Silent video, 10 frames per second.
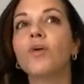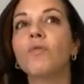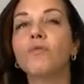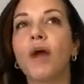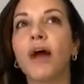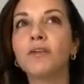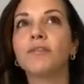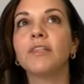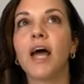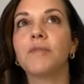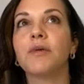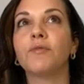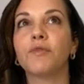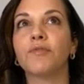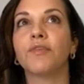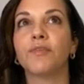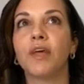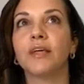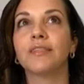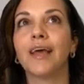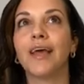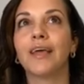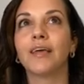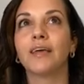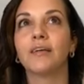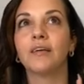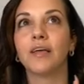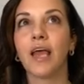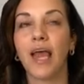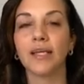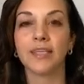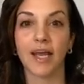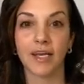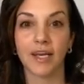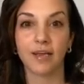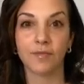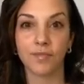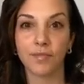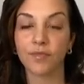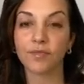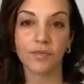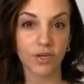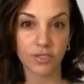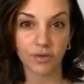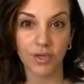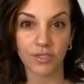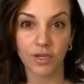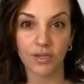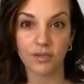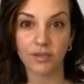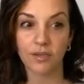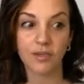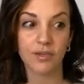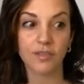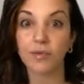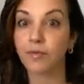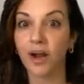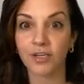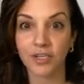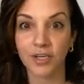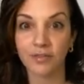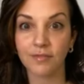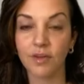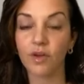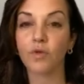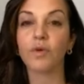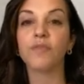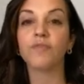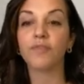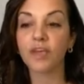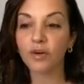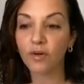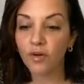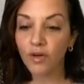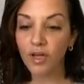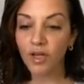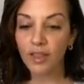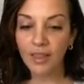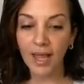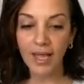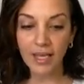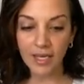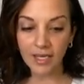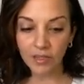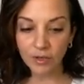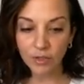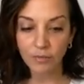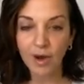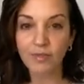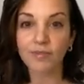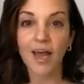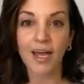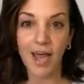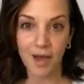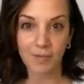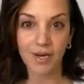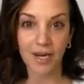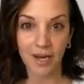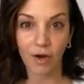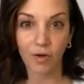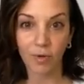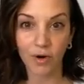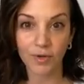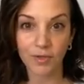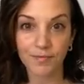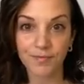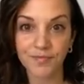When we're out of alignment, we feel things like anxiety, frustration, depression. We feel like there's a red flag happening in our world.